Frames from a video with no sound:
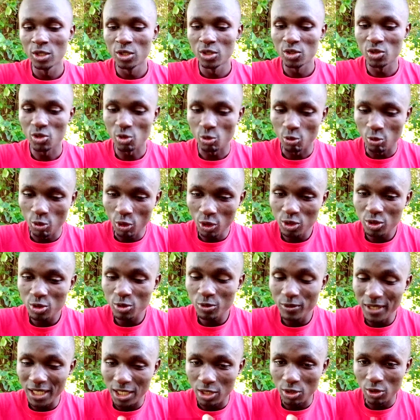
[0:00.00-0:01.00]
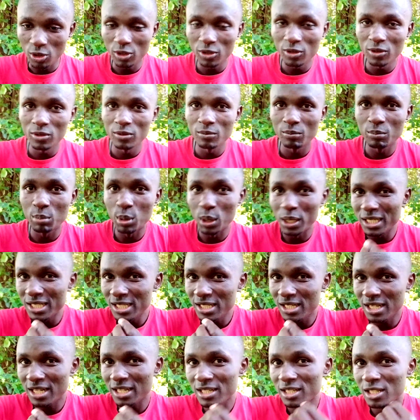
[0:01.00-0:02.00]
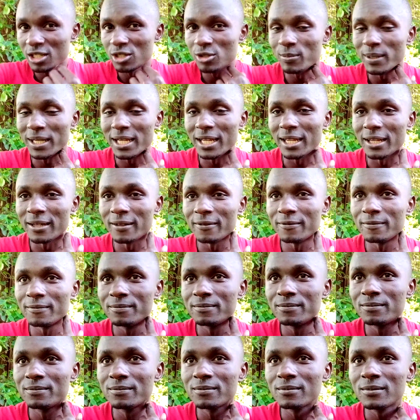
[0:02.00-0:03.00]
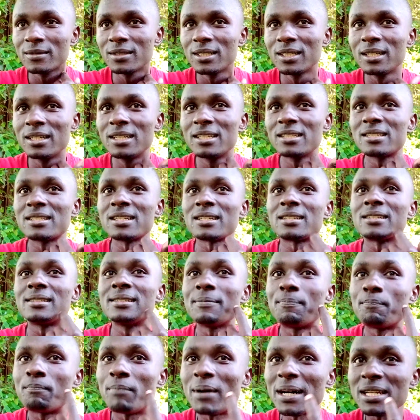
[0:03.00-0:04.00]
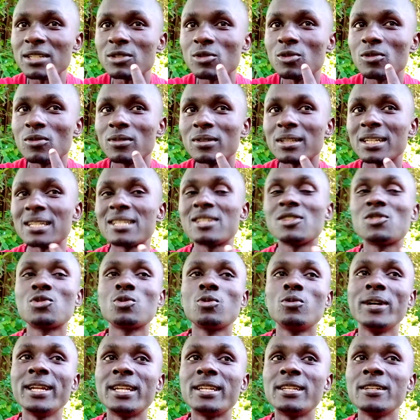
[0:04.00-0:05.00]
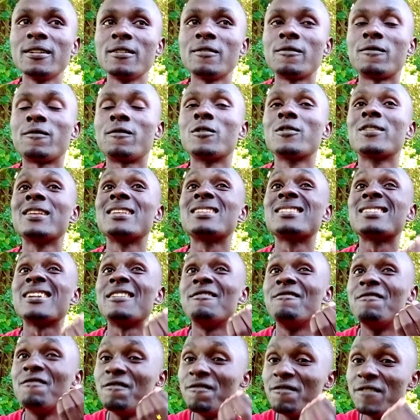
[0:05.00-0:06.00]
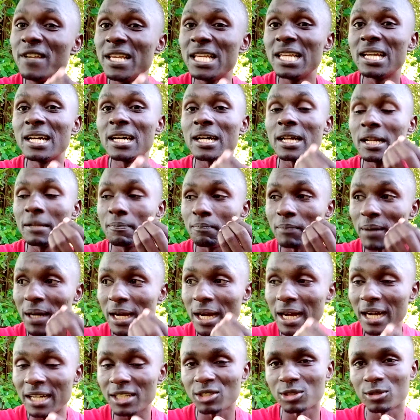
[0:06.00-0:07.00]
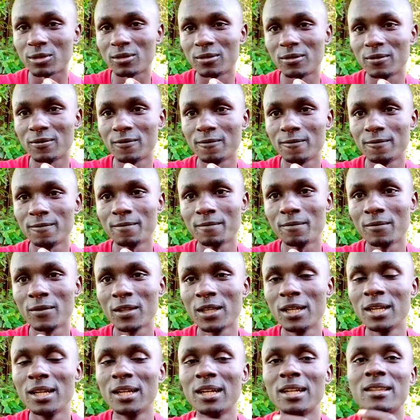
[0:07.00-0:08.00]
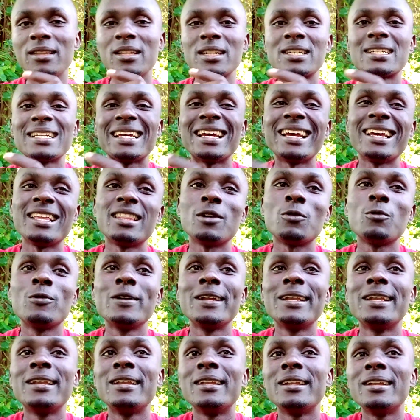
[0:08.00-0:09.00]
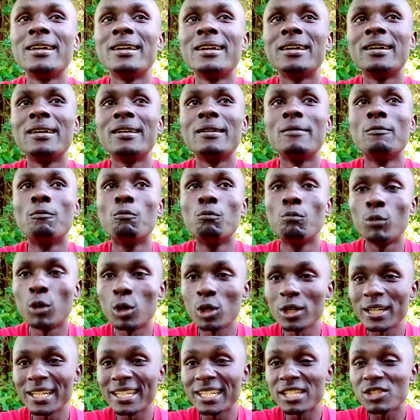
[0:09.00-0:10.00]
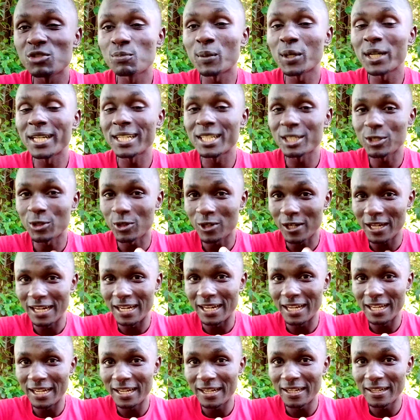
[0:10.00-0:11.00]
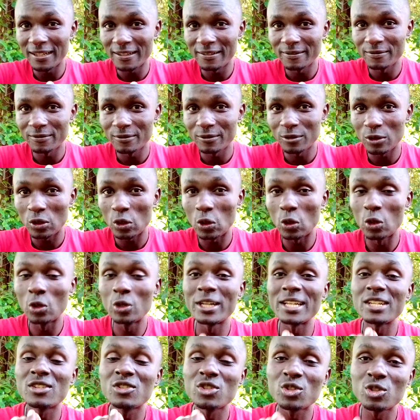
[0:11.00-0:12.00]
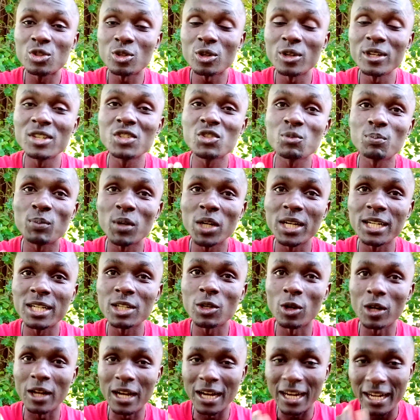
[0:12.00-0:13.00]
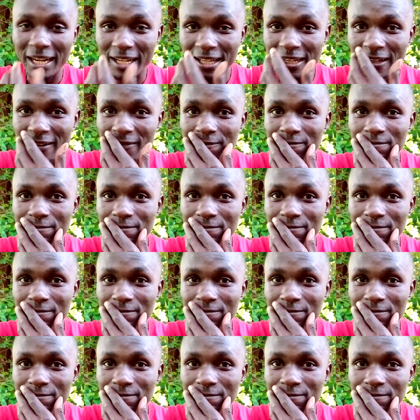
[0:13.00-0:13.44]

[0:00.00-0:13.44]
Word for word: So what we know, politically speaking, is that the person that is waiting for the severe repercussion that either will mold his political career or destroy his political career.